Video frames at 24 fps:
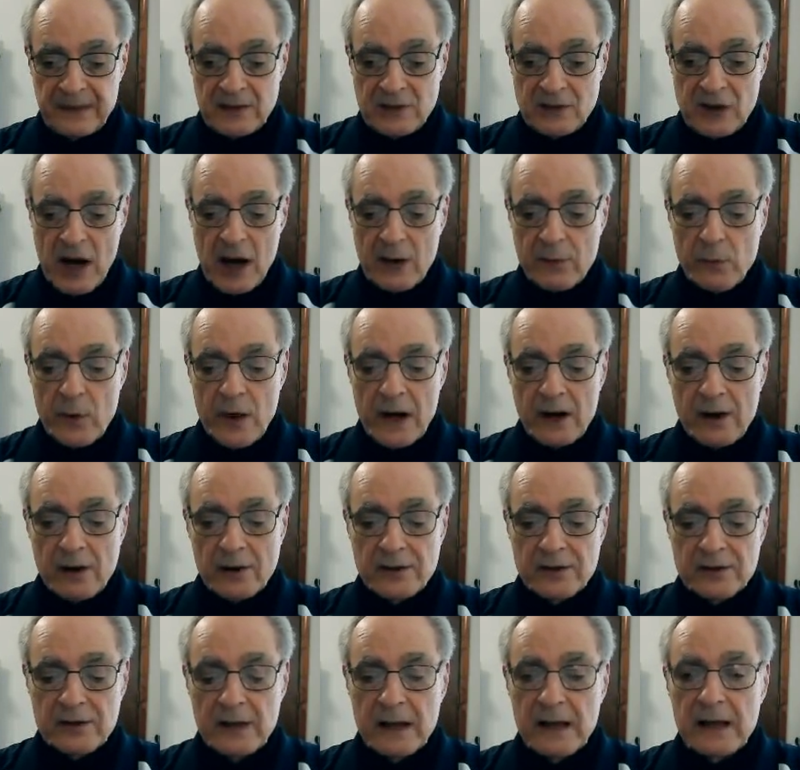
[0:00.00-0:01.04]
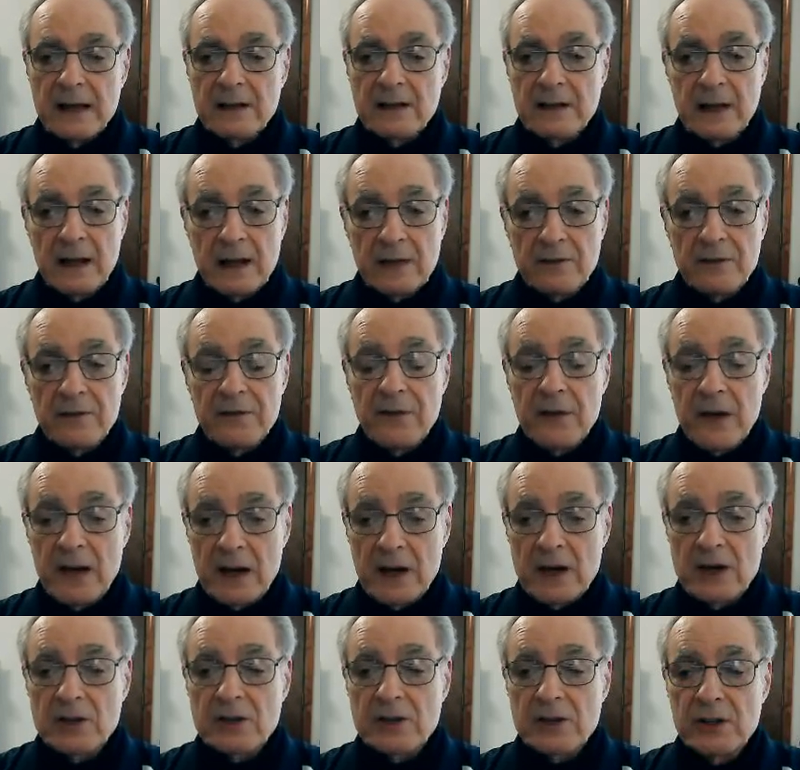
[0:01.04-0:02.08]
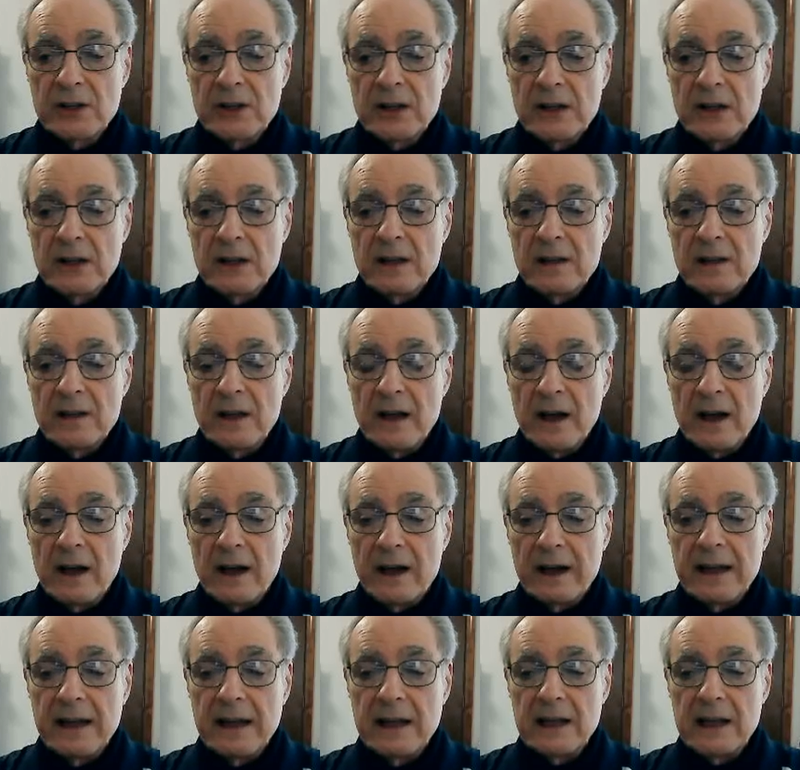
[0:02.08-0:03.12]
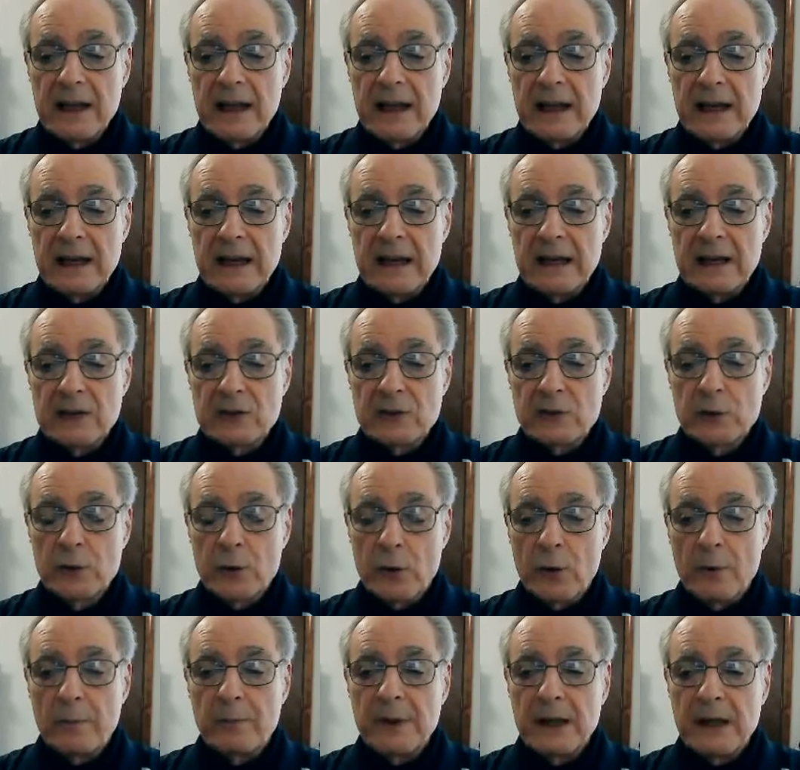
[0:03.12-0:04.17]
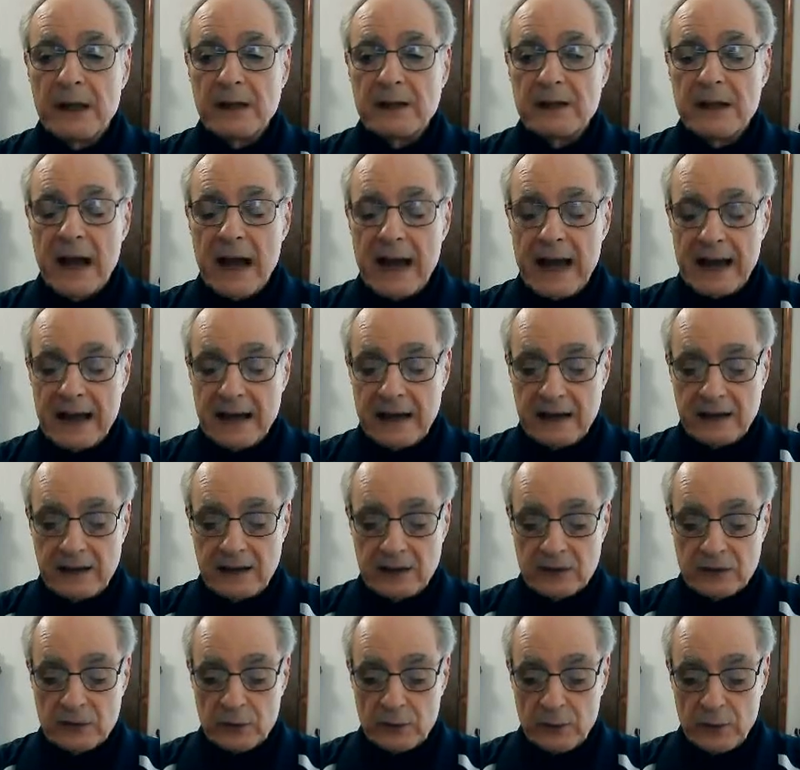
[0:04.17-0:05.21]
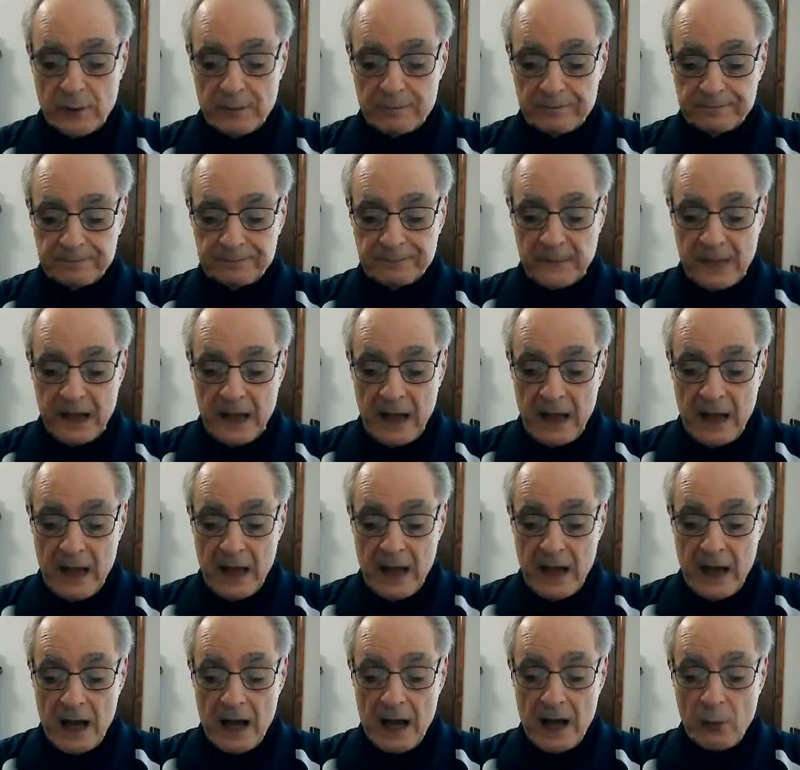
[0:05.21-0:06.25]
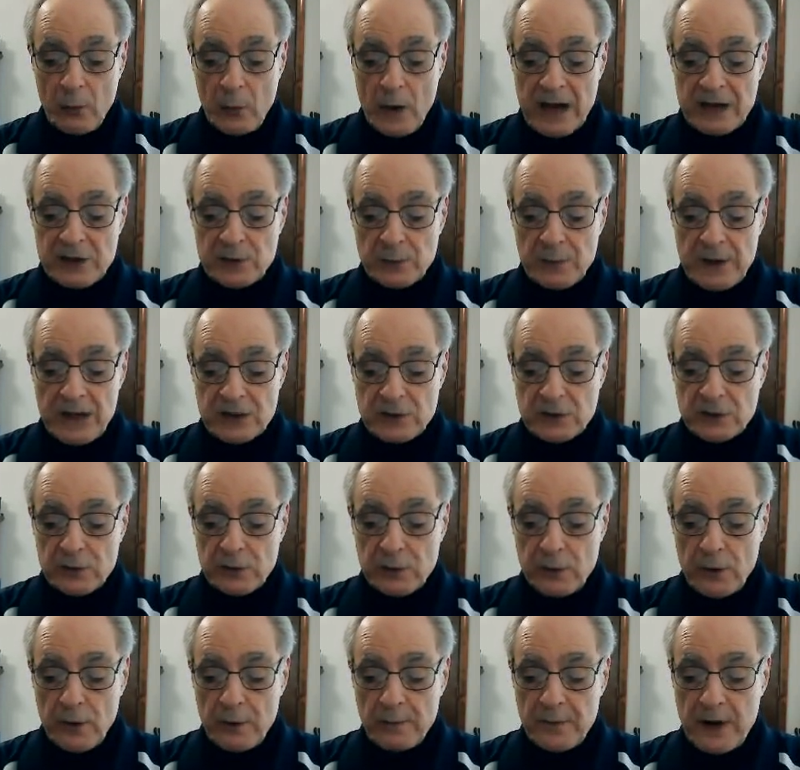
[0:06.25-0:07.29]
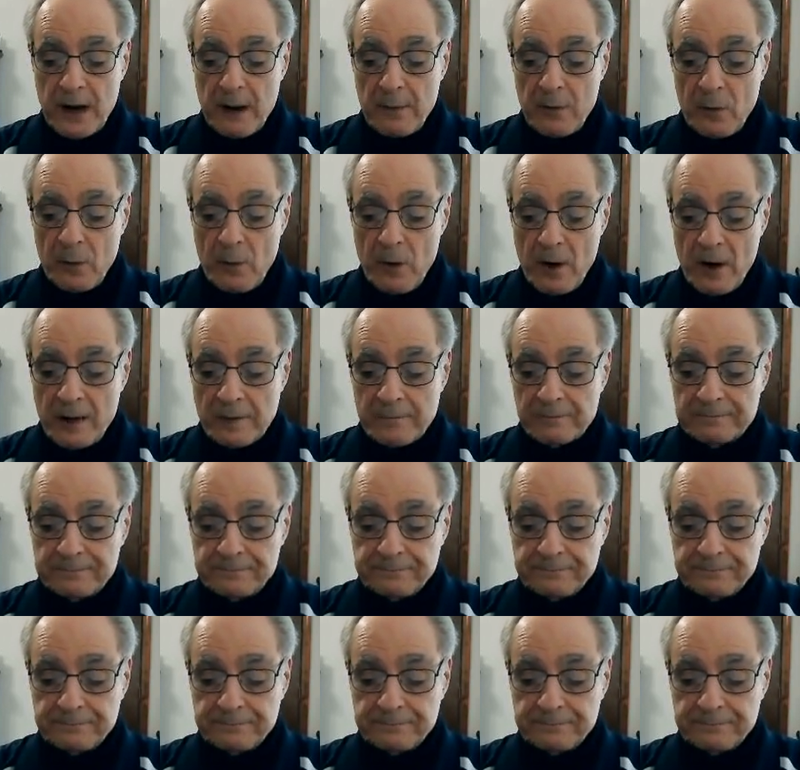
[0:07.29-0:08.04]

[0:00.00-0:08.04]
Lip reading: John Reynolds didn't finish in his group. He died in his group. Westminster Group number 1.